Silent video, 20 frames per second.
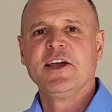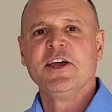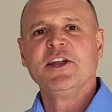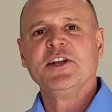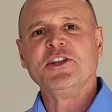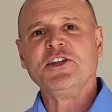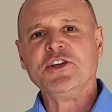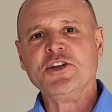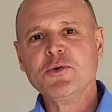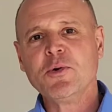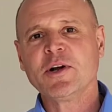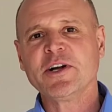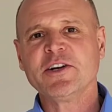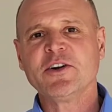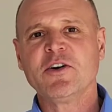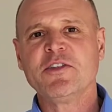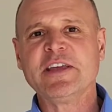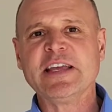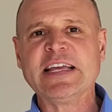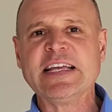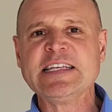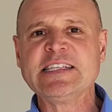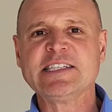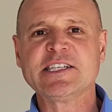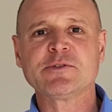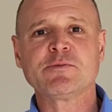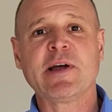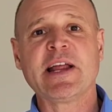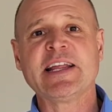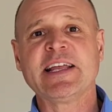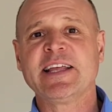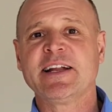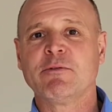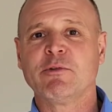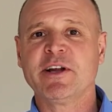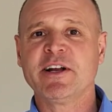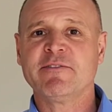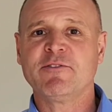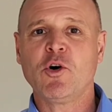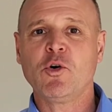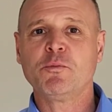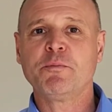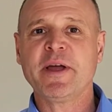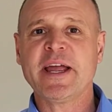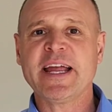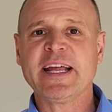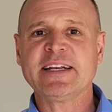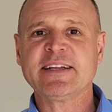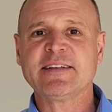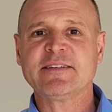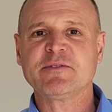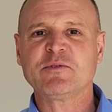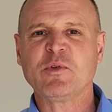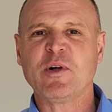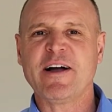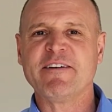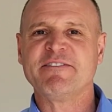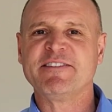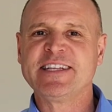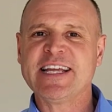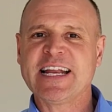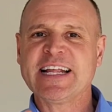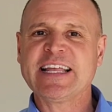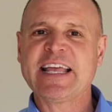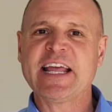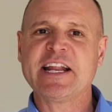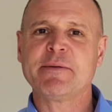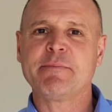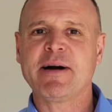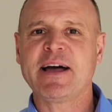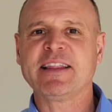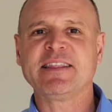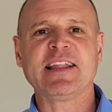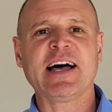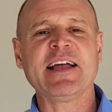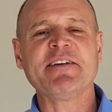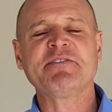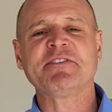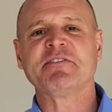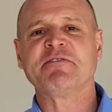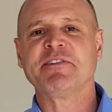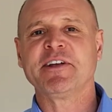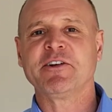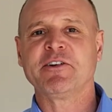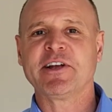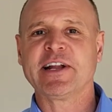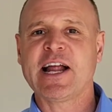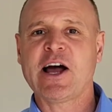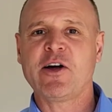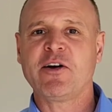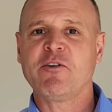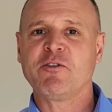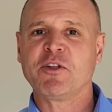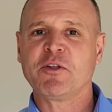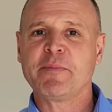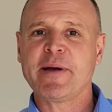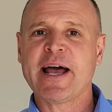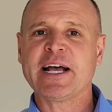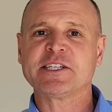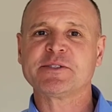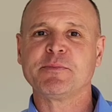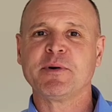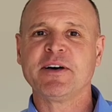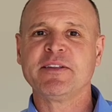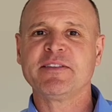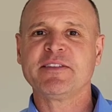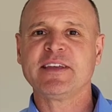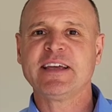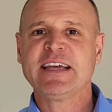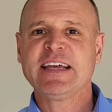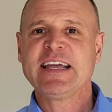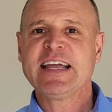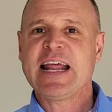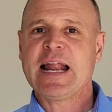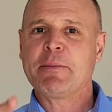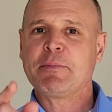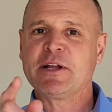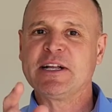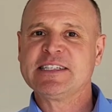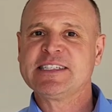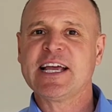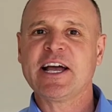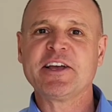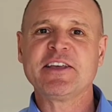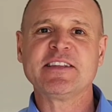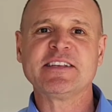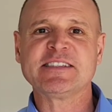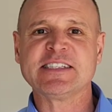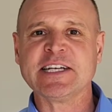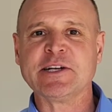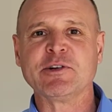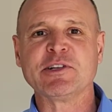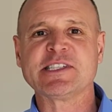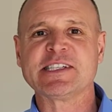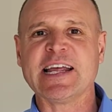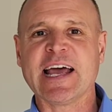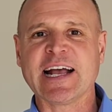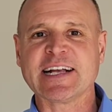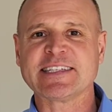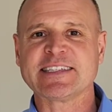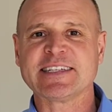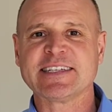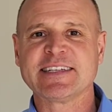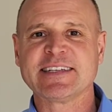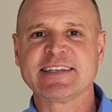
Do you want to know the easiest way to get rid of old paint? Well, I've dedicated my life to figuring it out over the past month, and I'm going to tell you the secrets next.